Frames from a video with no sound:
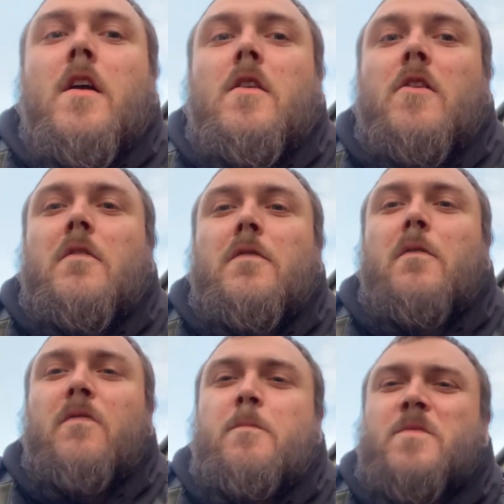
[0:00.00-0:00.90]
kind of
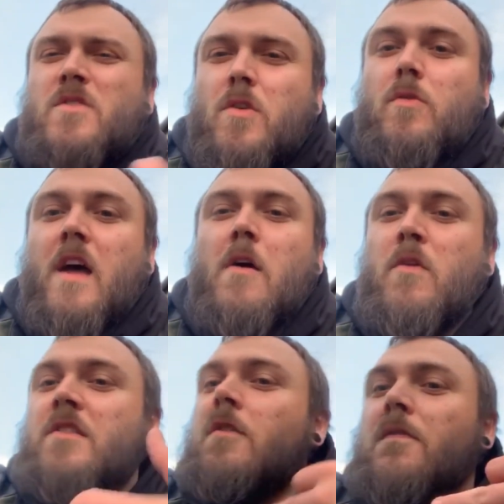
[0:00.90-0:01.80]
do that
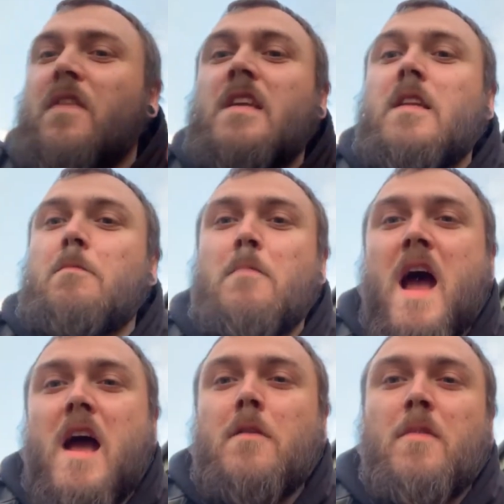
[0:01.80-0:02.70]
when you're thinking
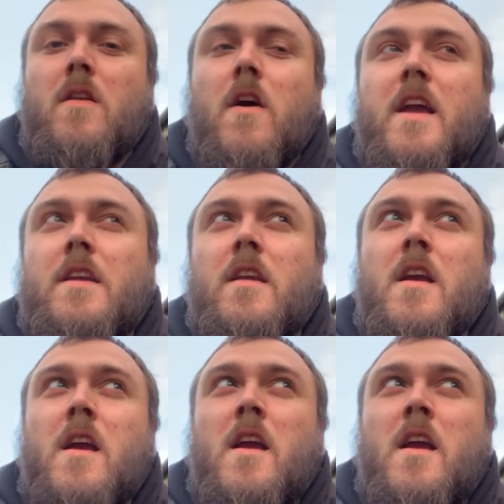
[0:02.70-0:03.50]
bad, but, like,